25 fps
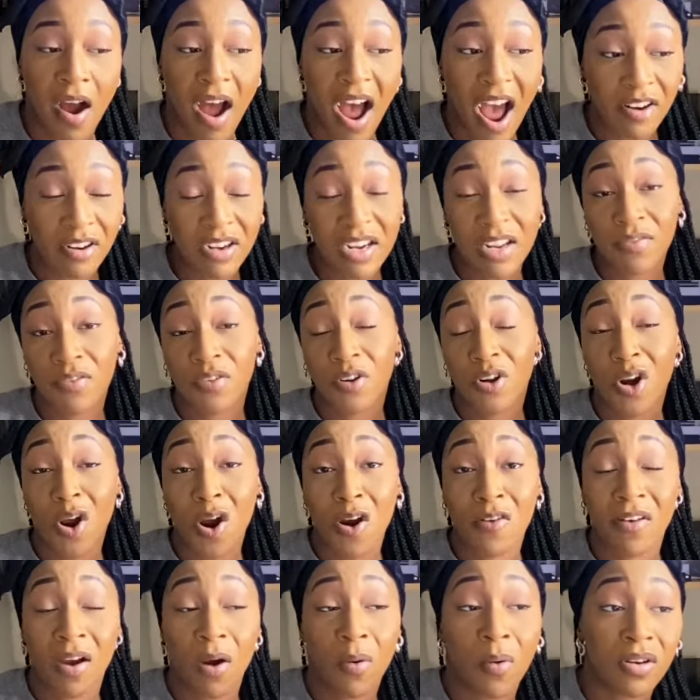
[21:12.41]
I don't even know
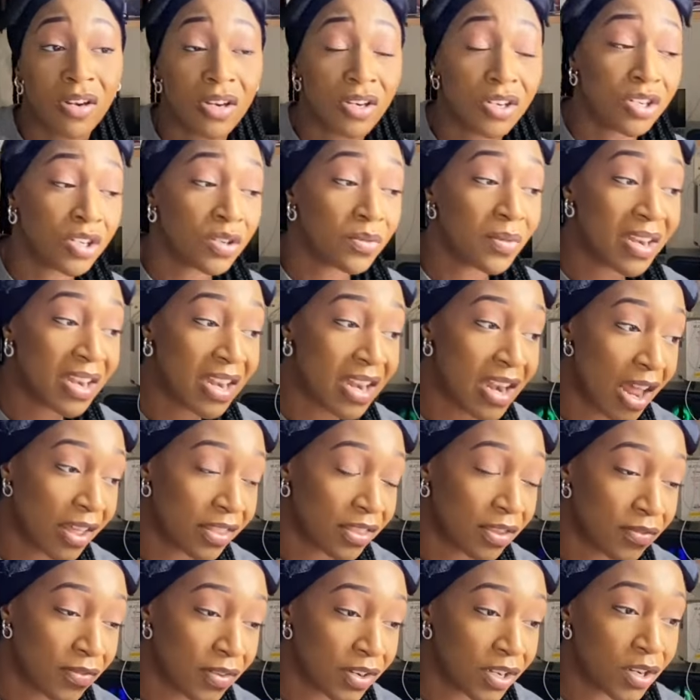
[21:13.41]
if I want to do
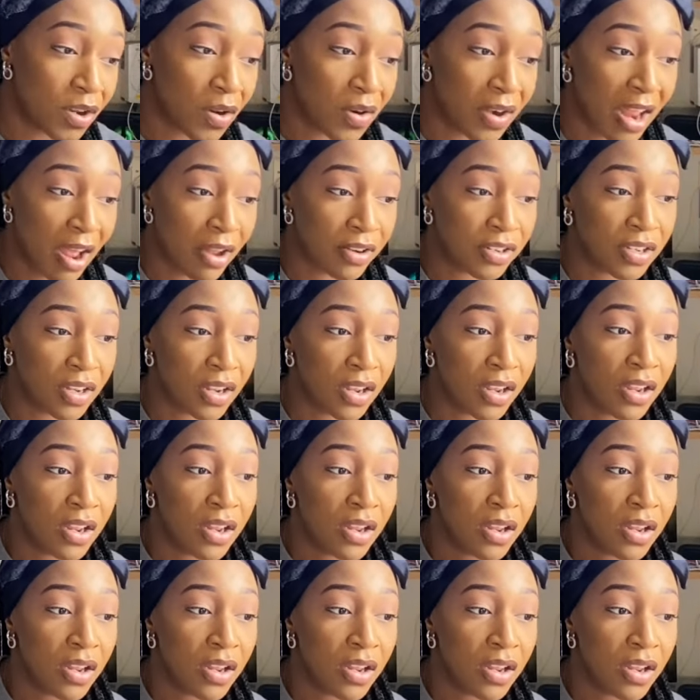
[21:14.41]
another video now to